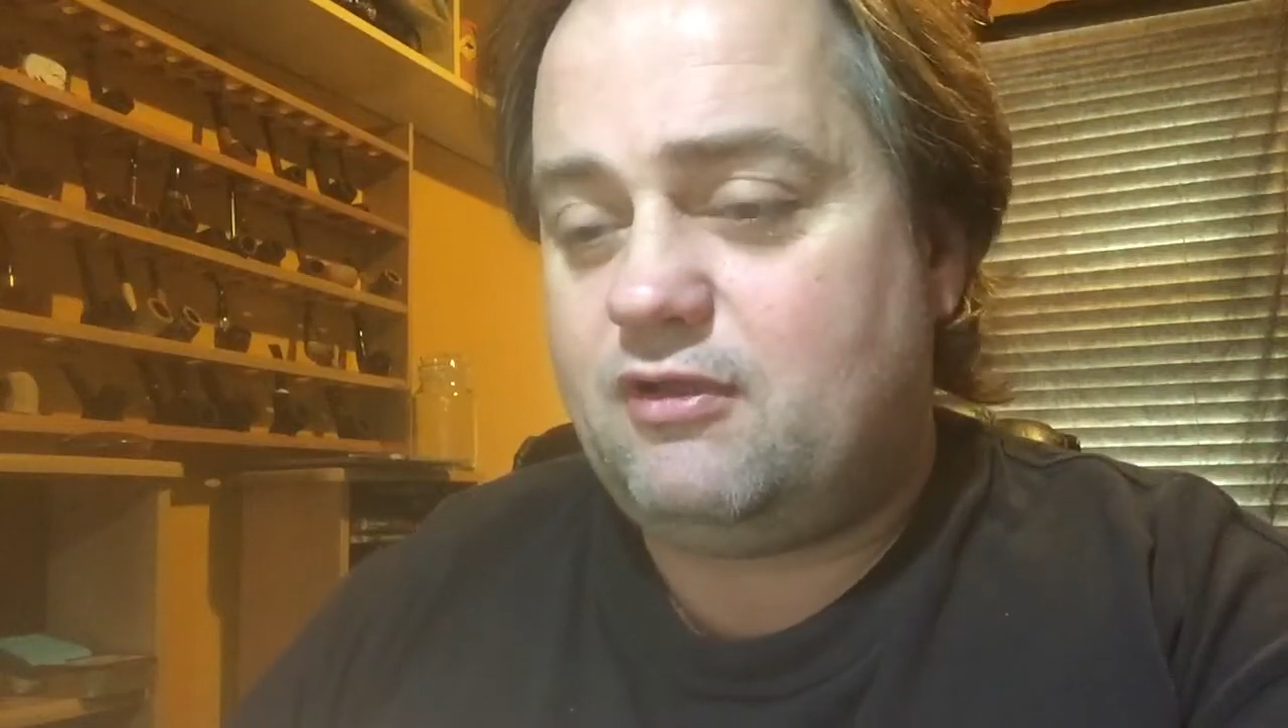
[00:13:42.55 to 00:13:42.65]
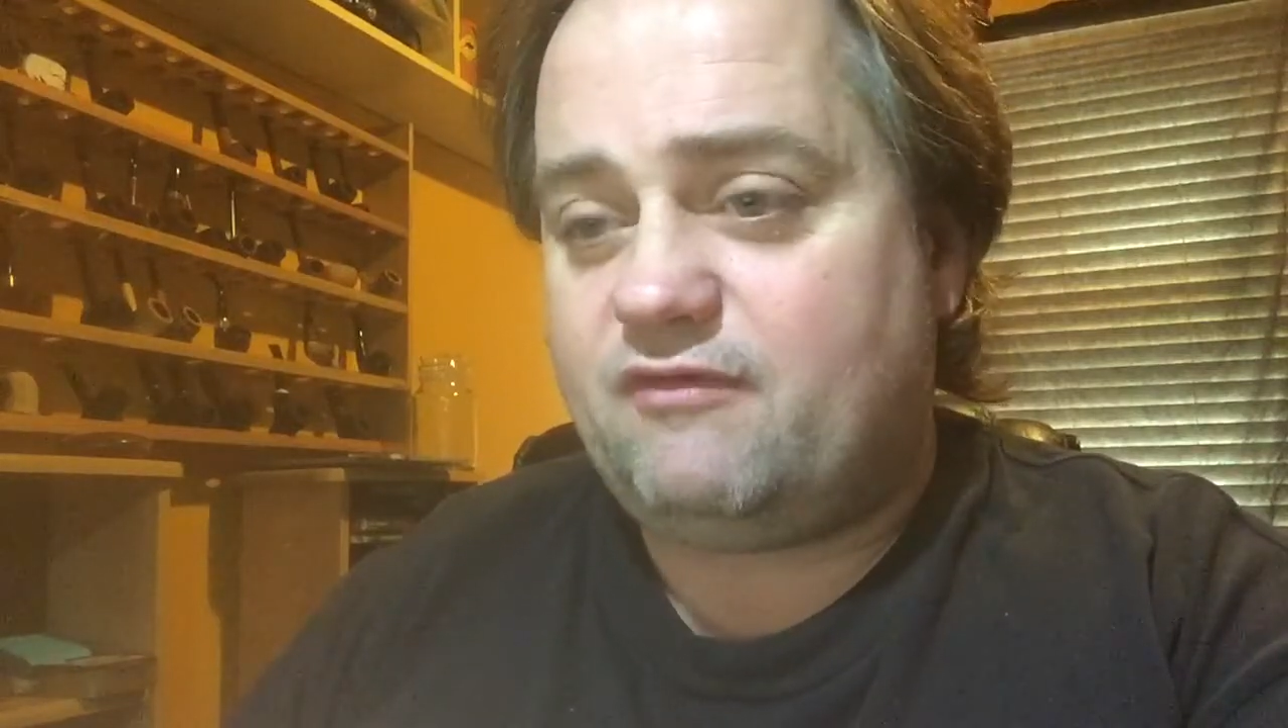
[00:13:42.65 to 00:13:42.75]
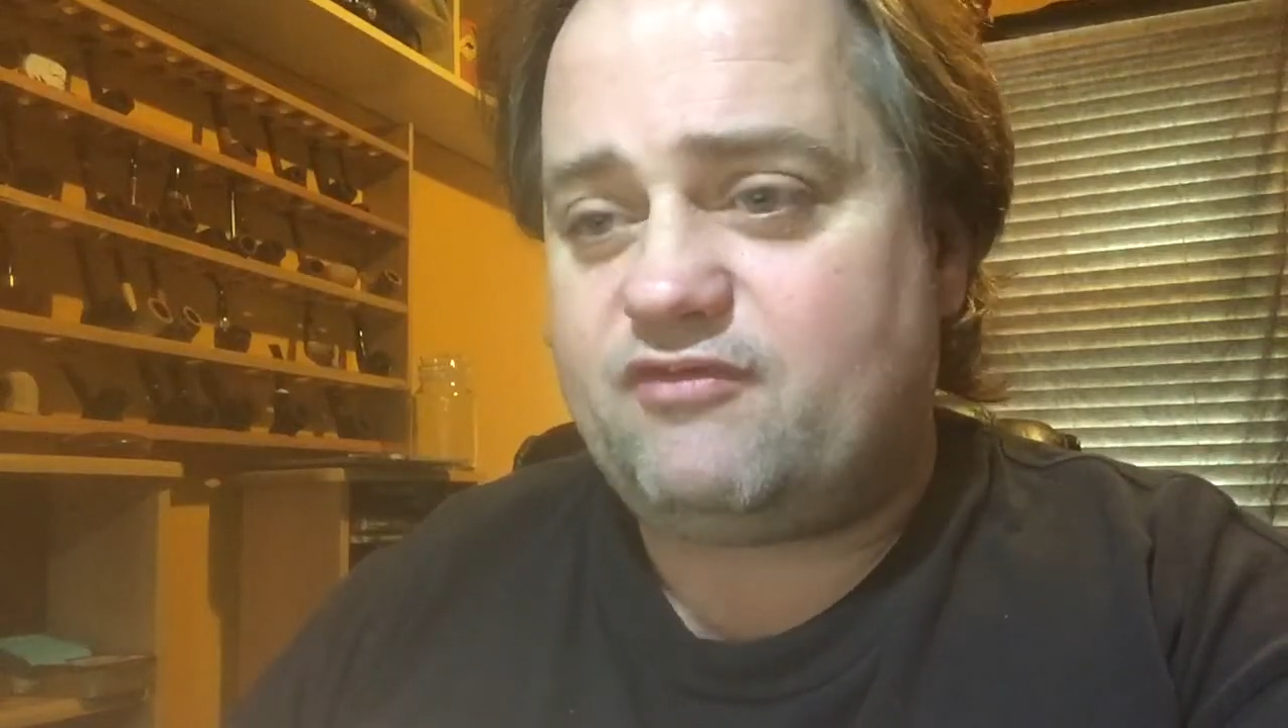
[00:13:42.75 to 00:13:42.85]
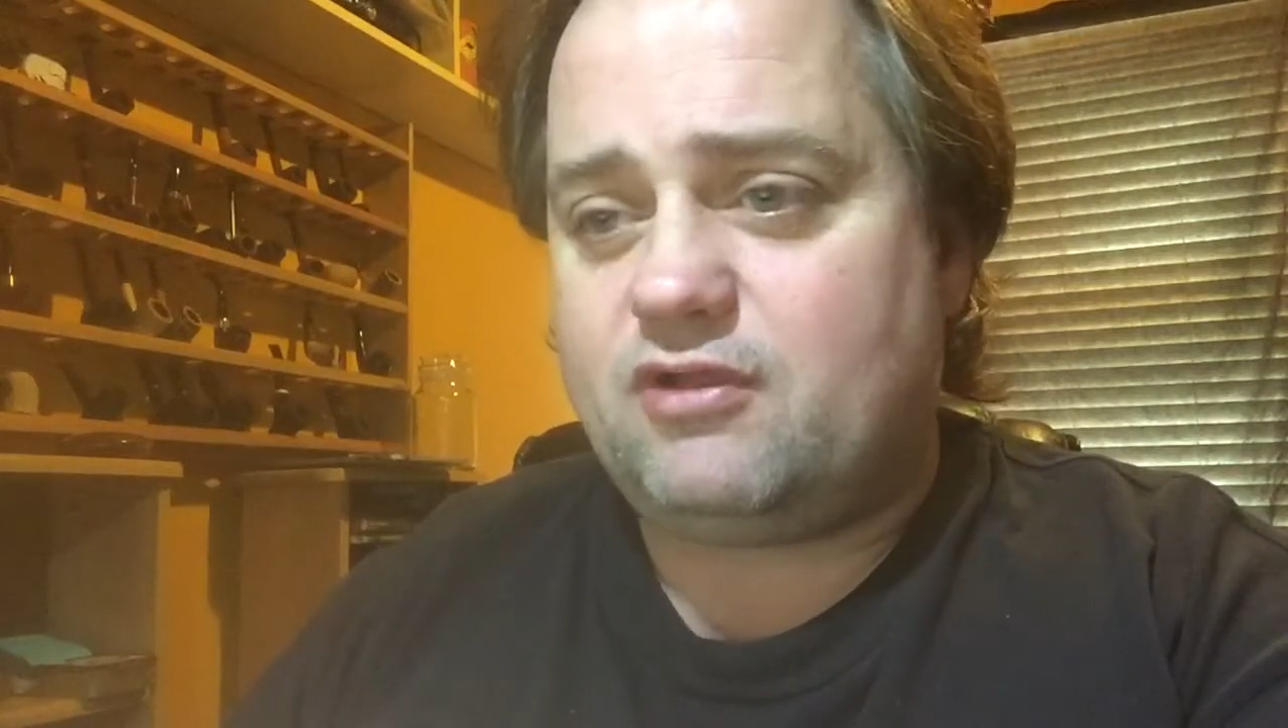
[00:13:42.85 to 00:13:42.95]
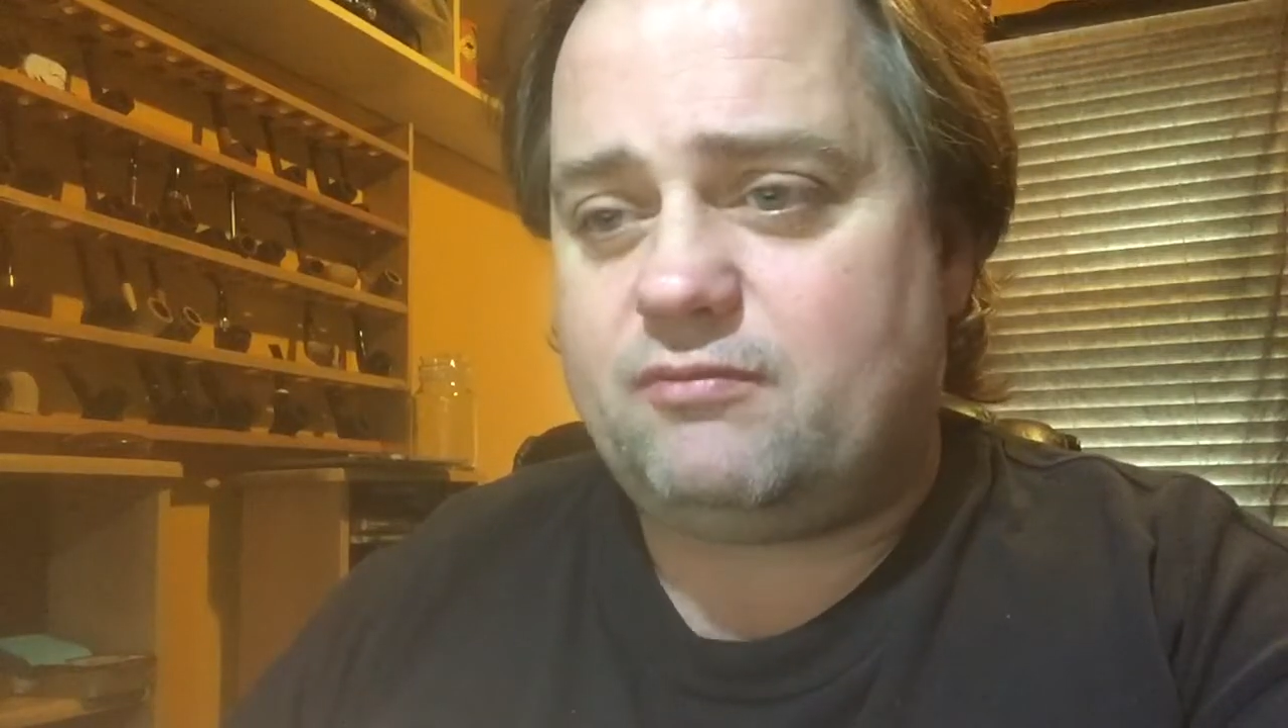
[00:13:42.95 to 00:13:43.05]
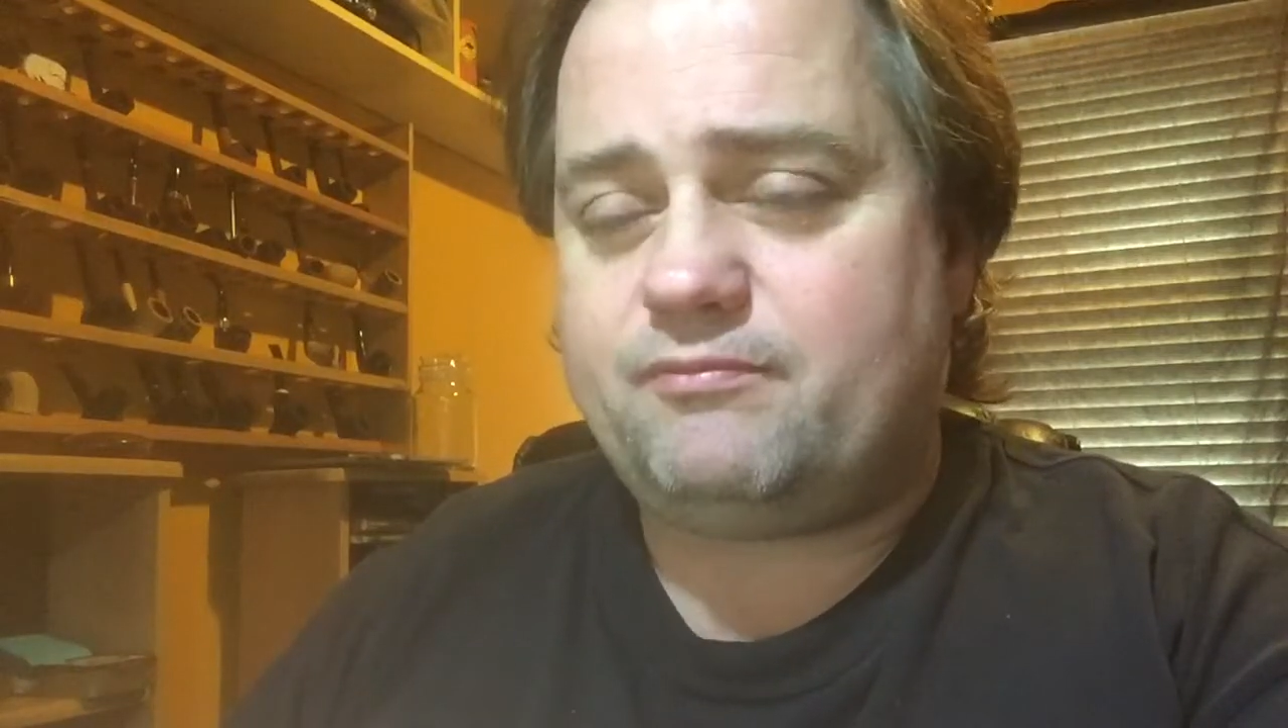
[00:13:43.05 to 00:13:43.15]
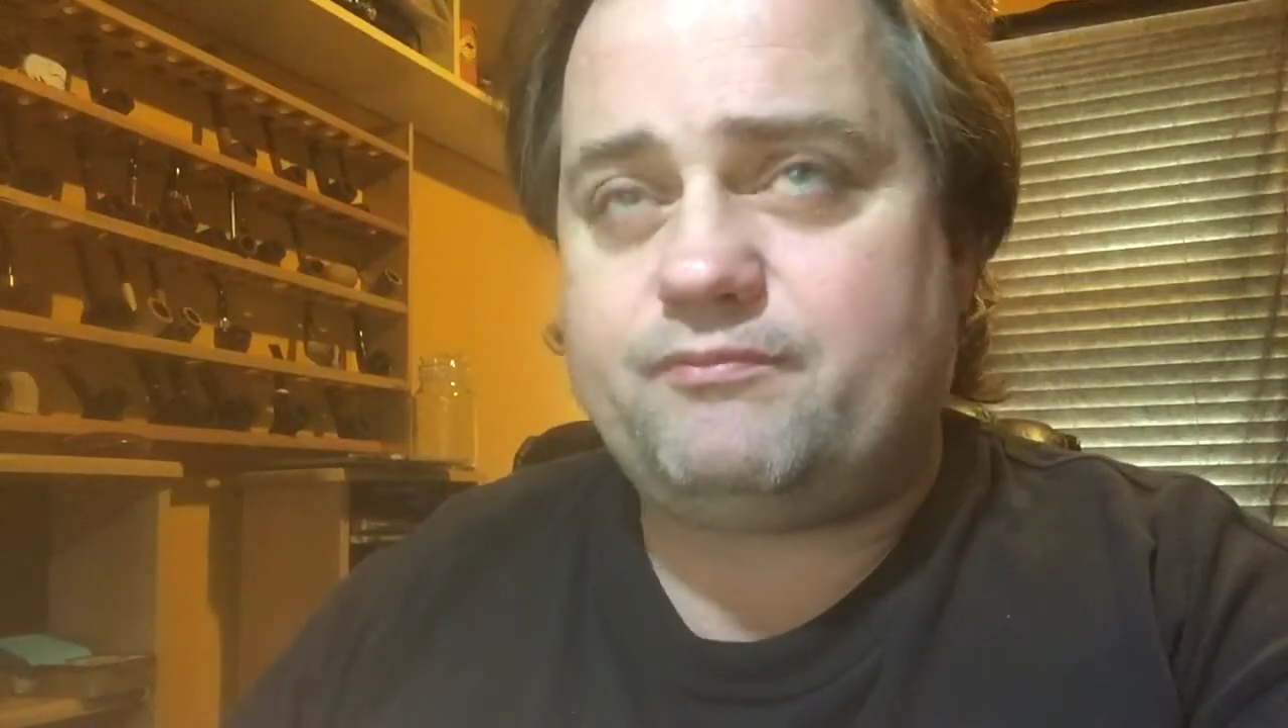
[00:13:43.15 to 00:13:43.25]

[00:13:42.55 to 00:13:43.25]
I've got,